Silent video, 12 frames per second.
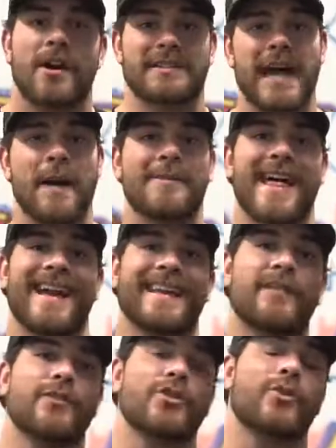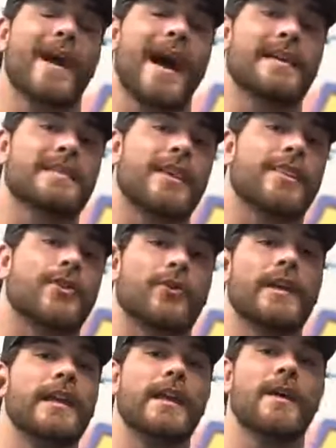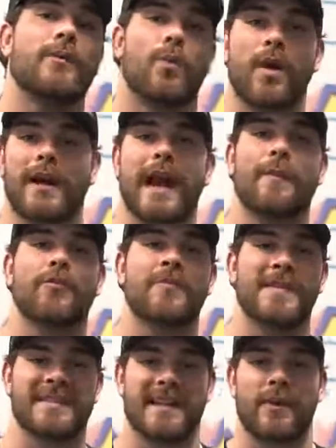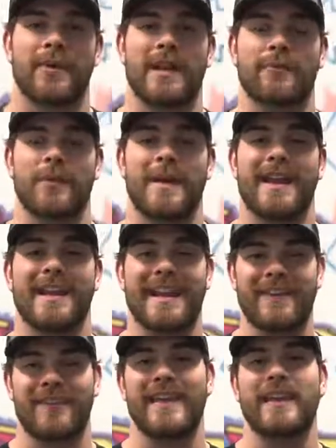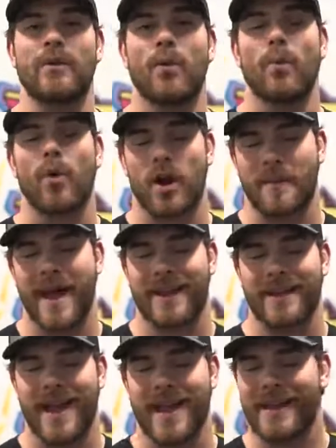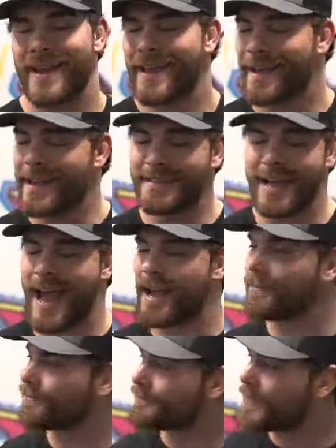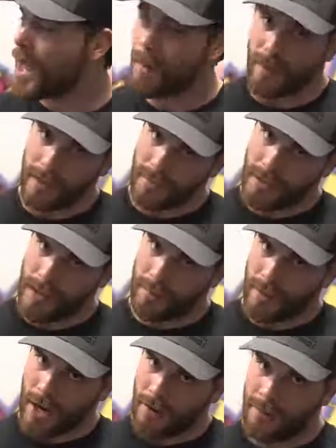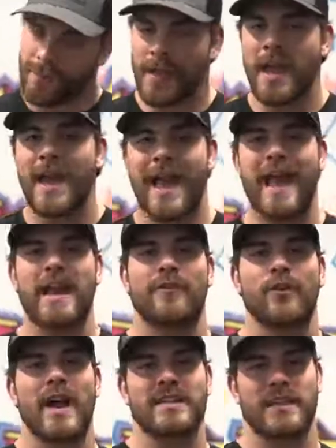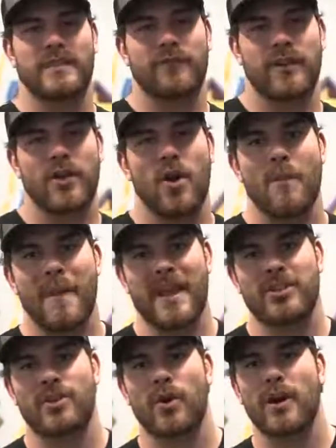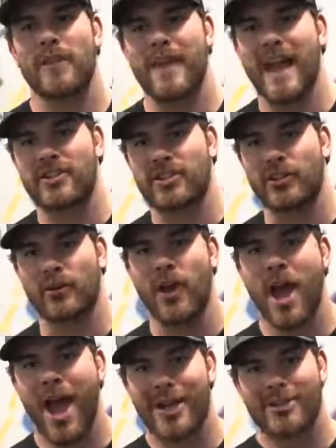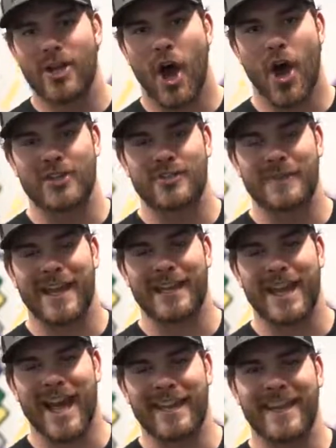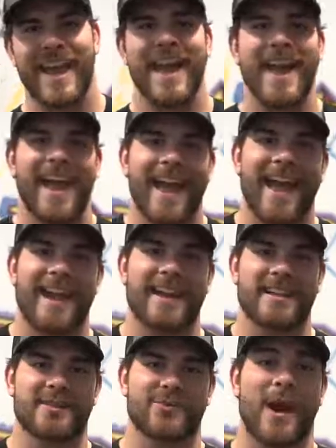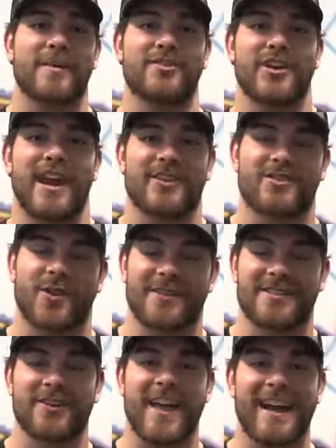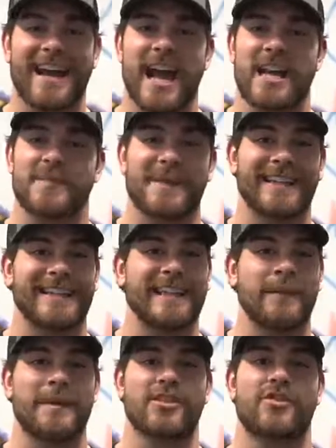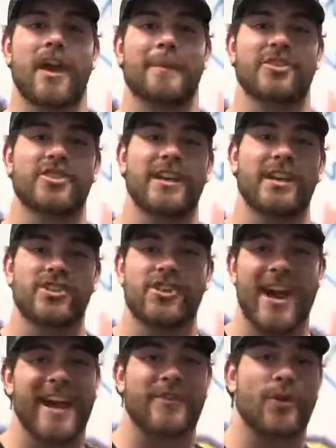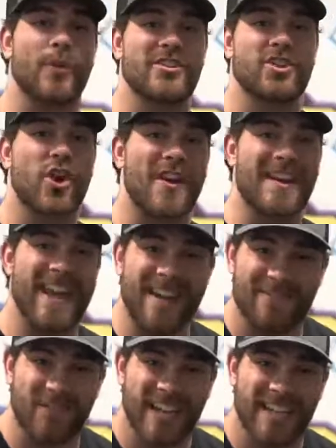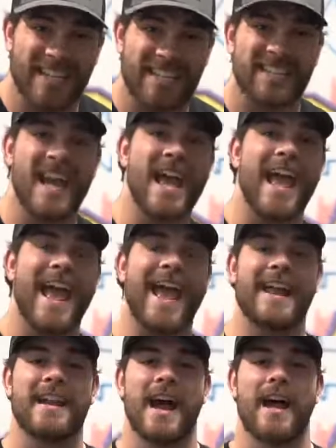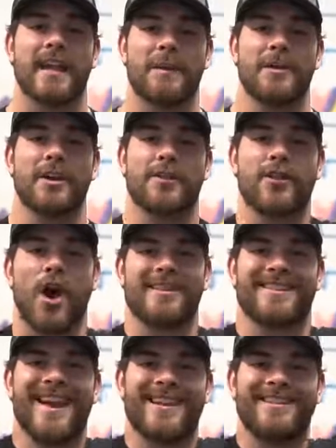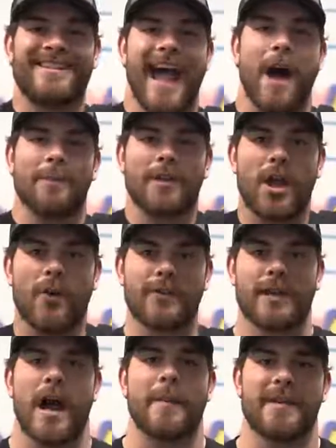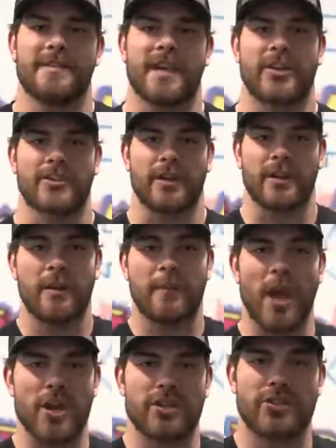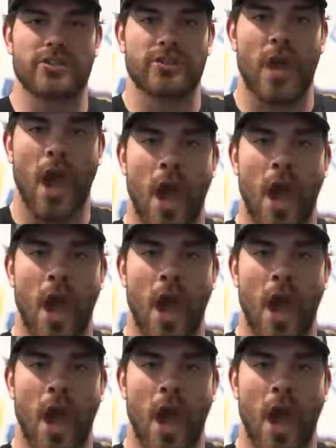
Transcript: On top of that, giving you guys 3 workout movements that I would implement if he were my client. He's not, but hit me up, bro. And if you guys liked the video, make sure that you toss me a like and subscribe to the channel. So until then, guys, be a lean, mean, striking machine. Check out The Witcher on Netflix, and give me your thoughts down below in the comment section. Peace.